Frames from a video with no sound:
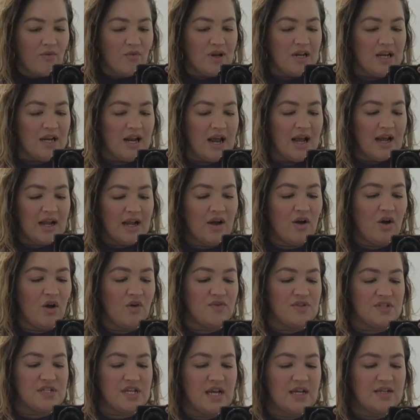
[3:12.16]
I really like how
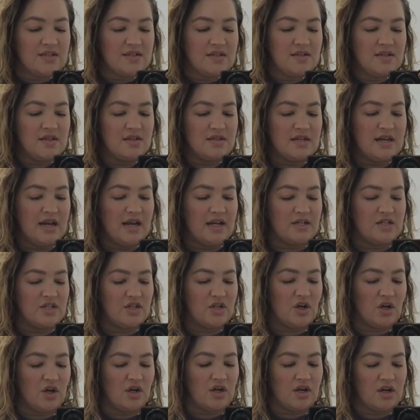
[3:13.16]
oversized this is and I actually
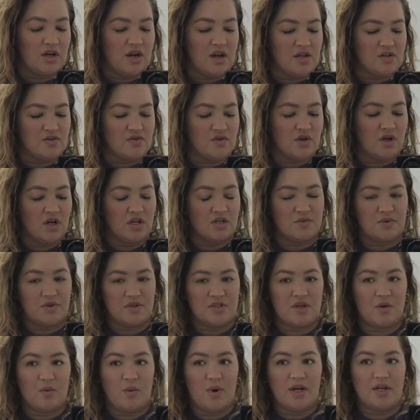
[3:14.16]
got it in extra large
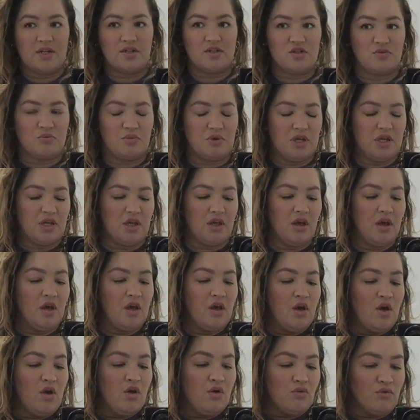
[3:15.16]
because I want it to be
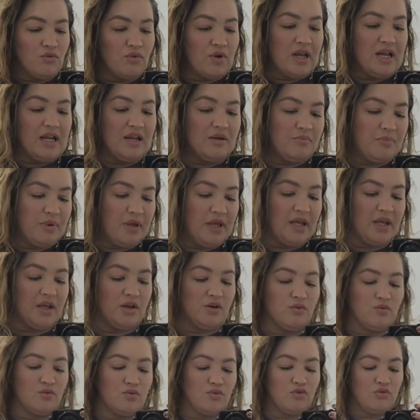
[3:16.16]
really big
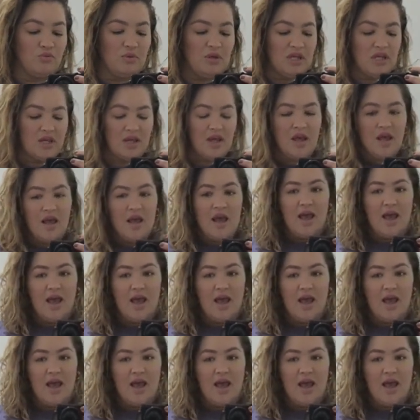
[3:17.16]
and roomy